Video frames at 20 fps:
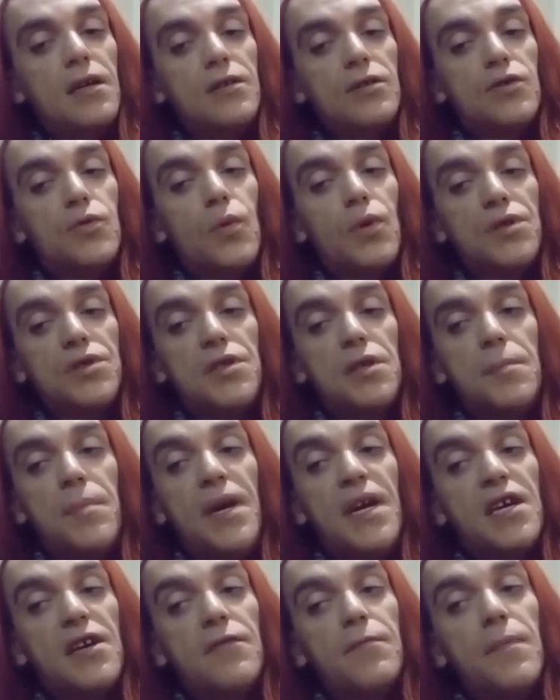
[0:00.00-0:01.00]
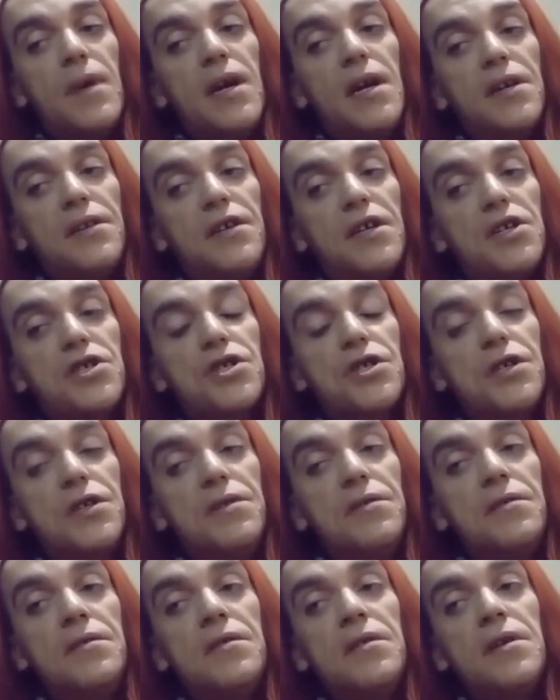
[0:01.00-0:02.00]
towards the peak of my
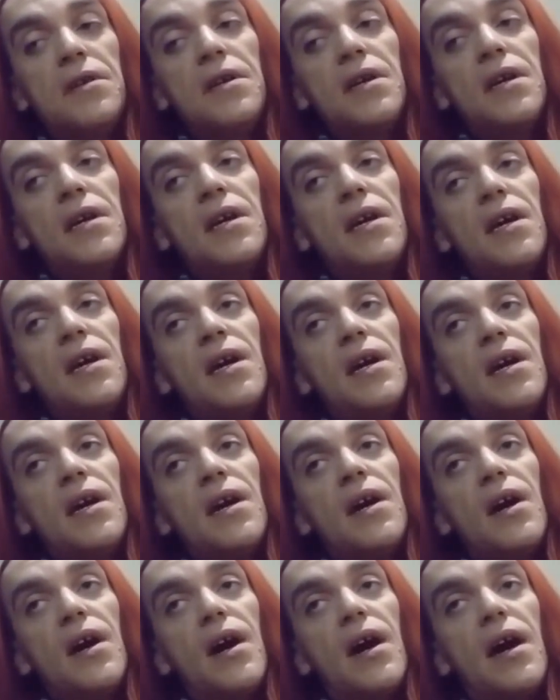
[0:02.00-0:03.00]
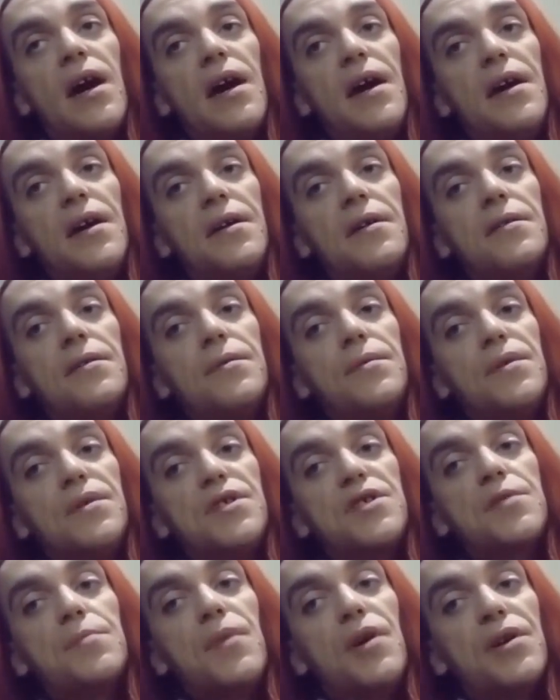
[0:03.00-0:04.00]
addiction. I
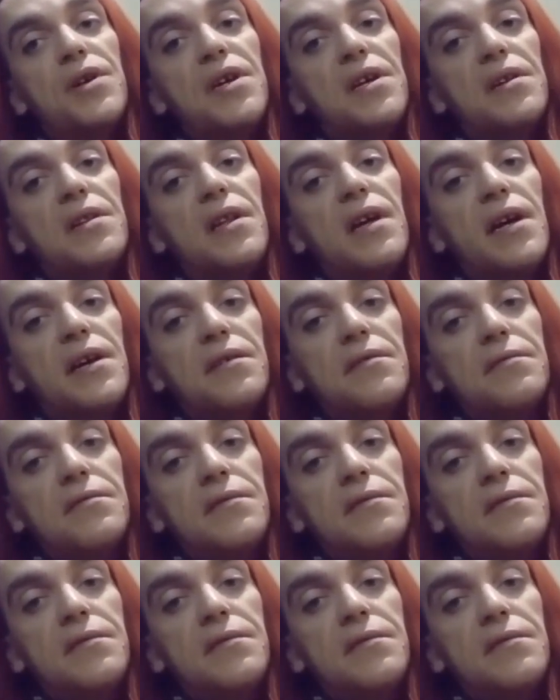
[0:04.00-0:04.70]
was smoking like